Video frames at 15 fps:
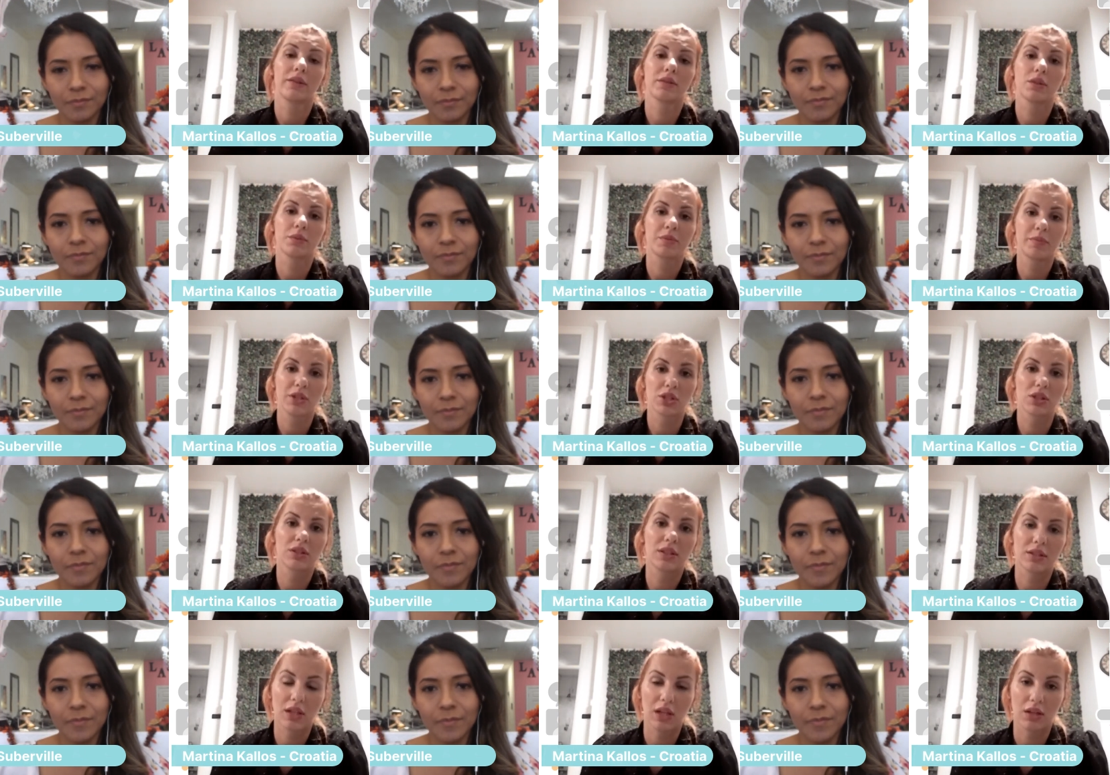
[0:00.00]
Speaker 1: have some special
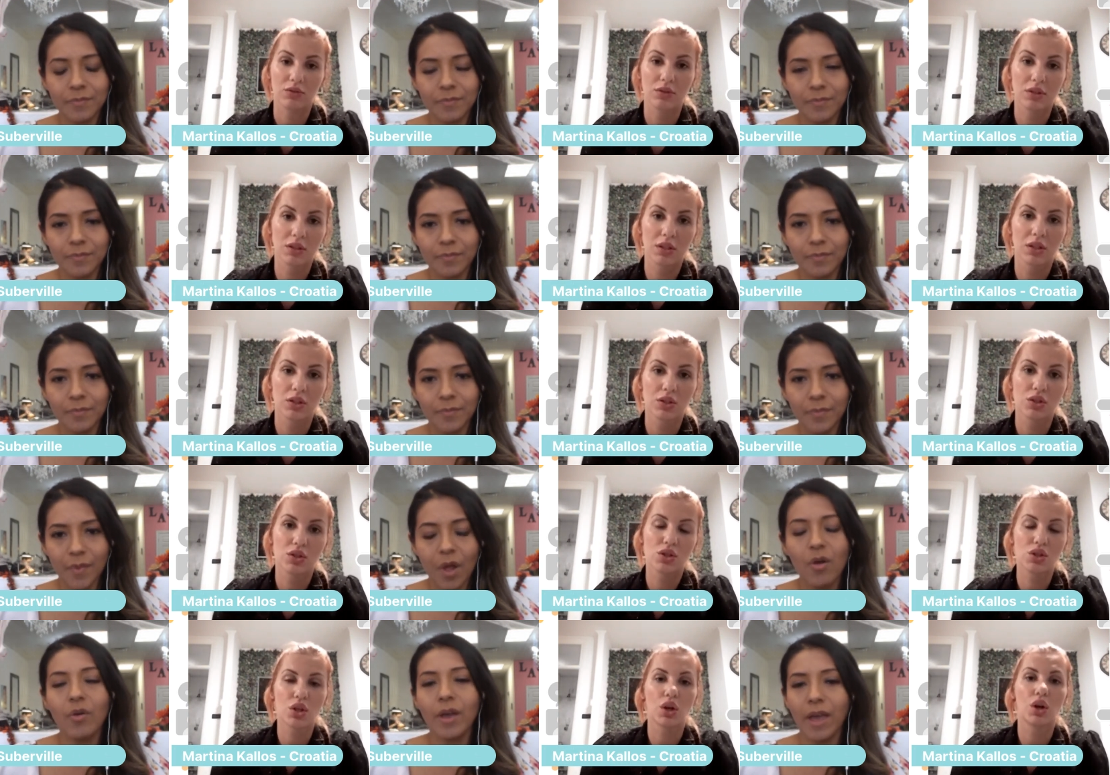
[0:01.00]
discounts.
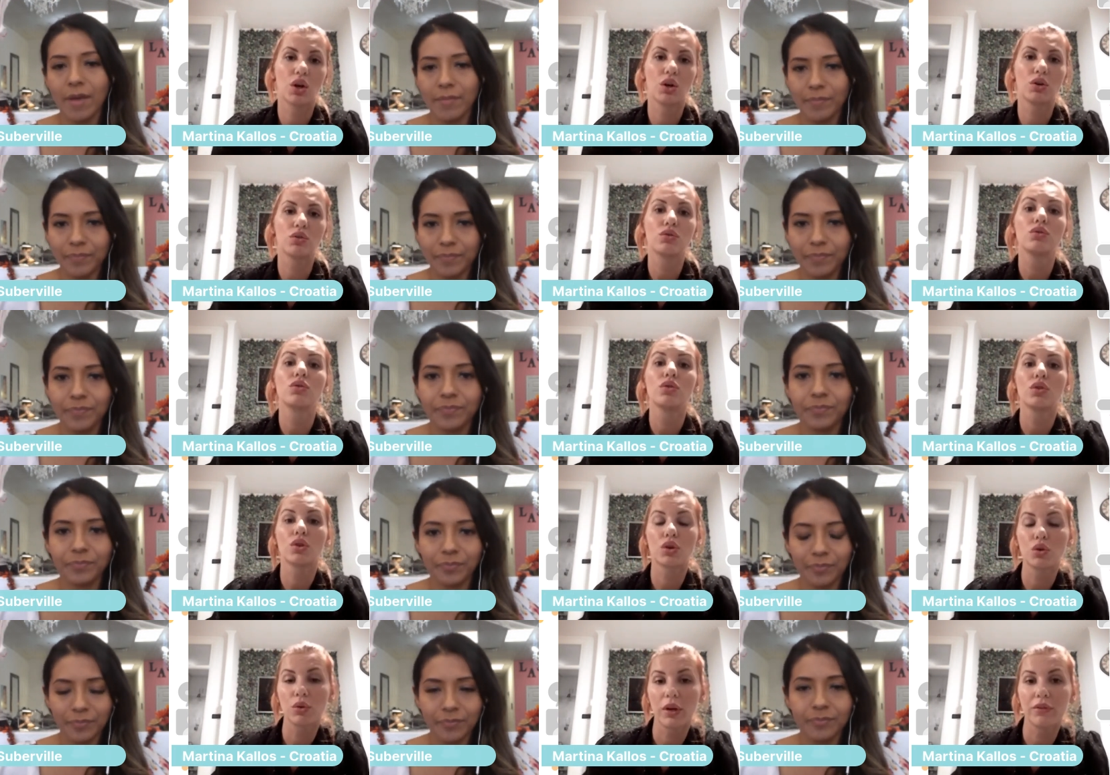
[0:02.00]
Speaker 2: So
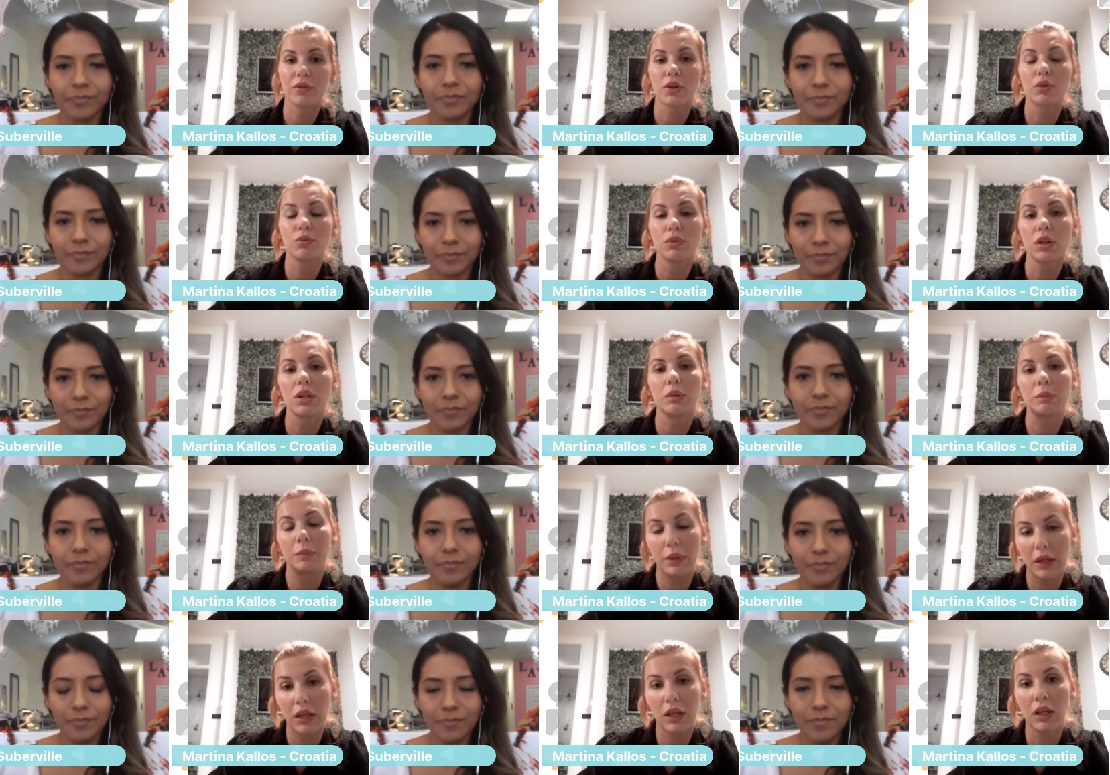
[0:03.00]
Speaker 1: whoever will
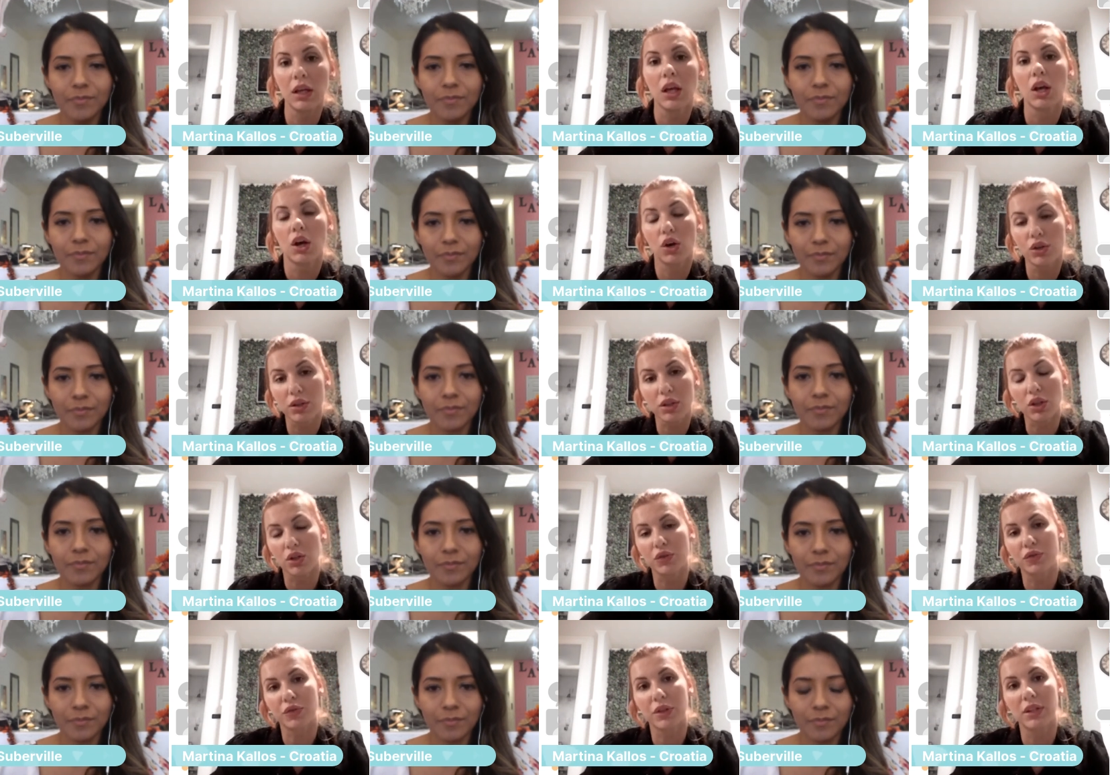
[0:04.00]
be on the
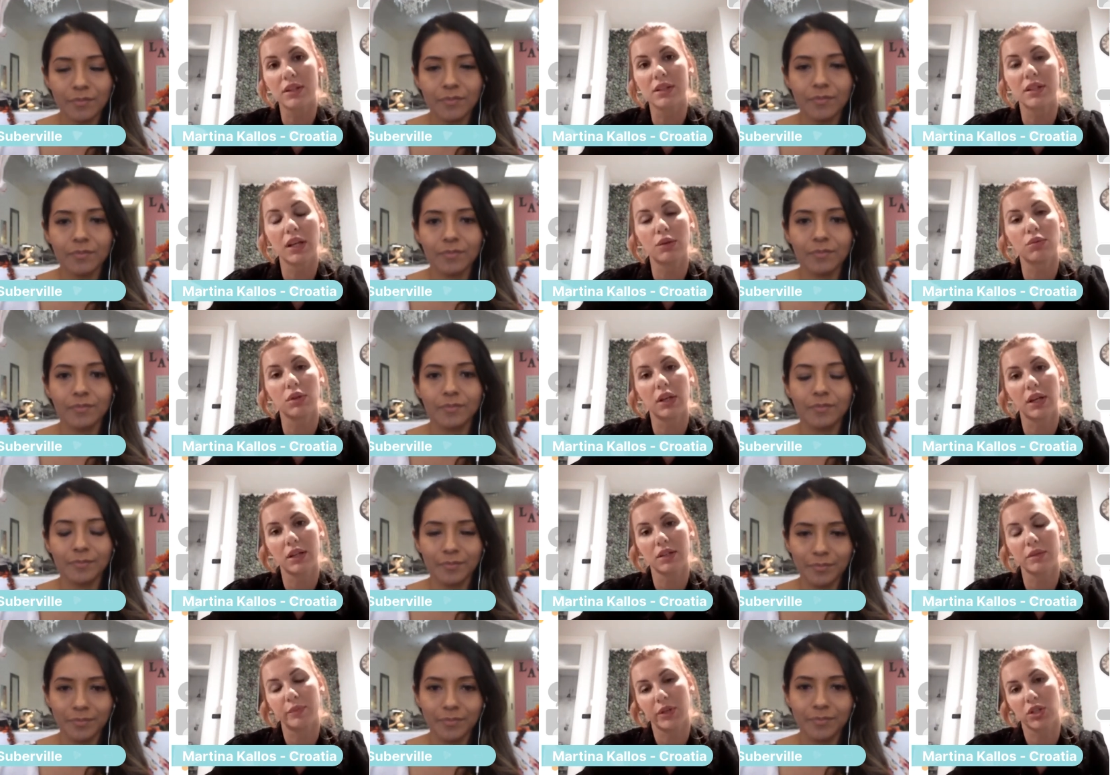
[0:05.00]
conference, they will get
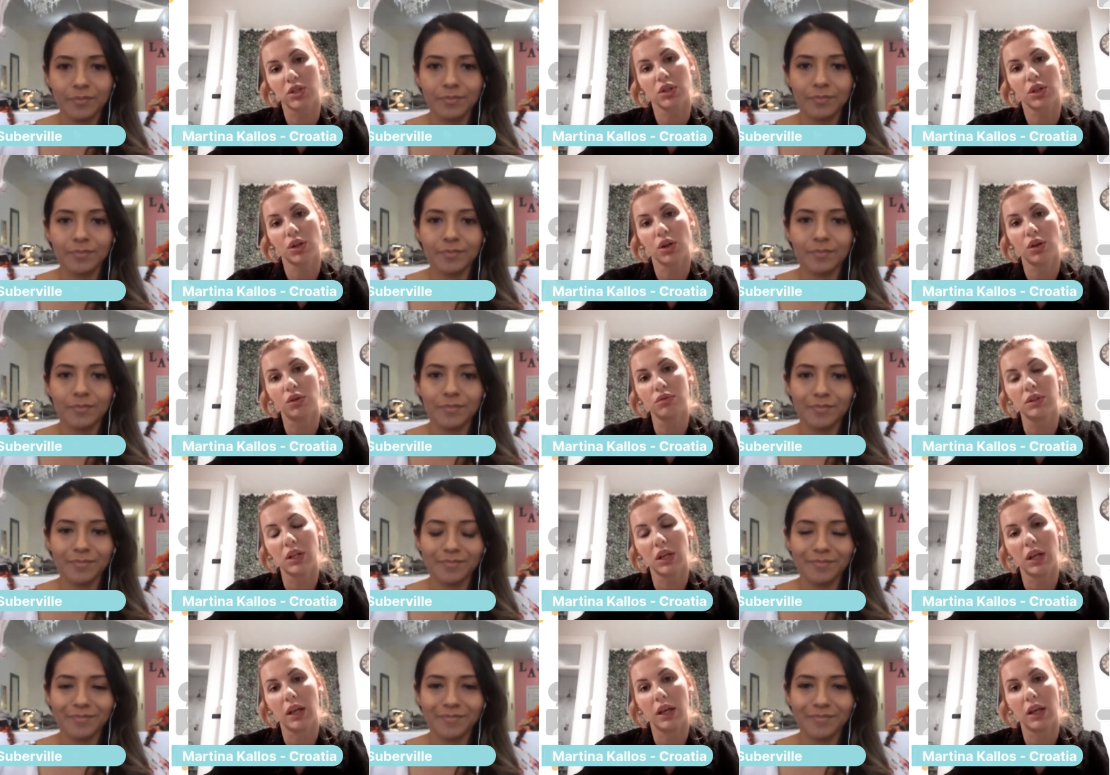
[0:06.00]
a special code,
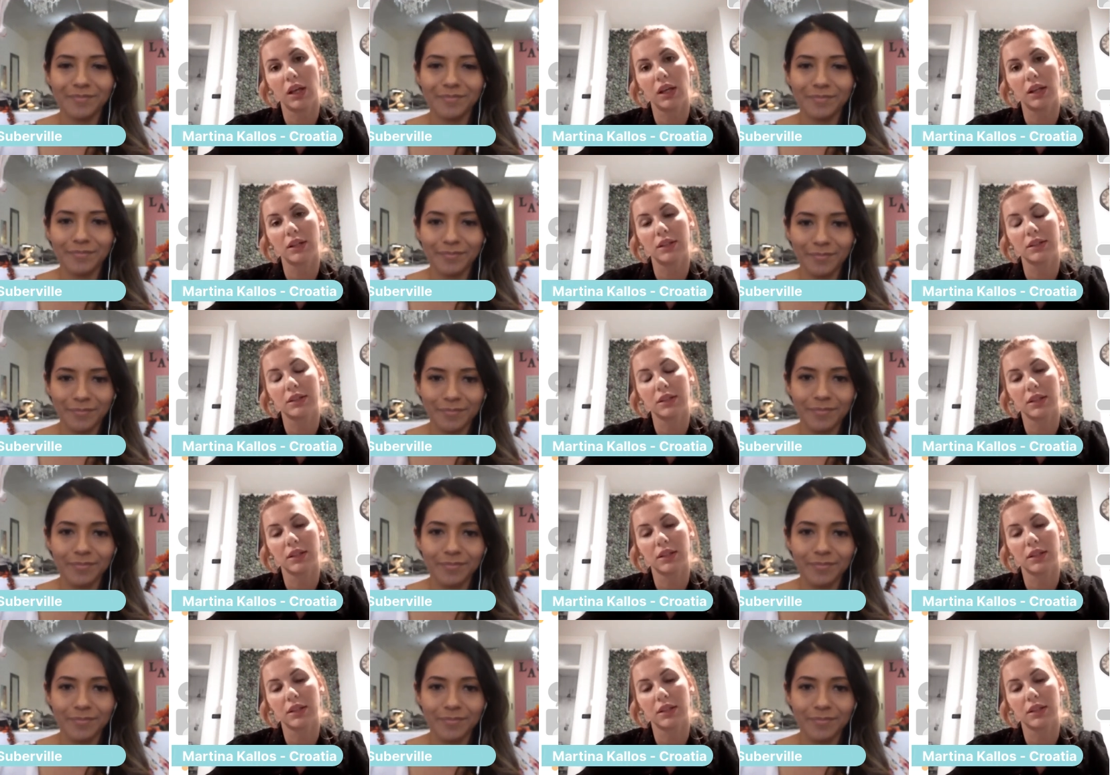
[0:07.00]
and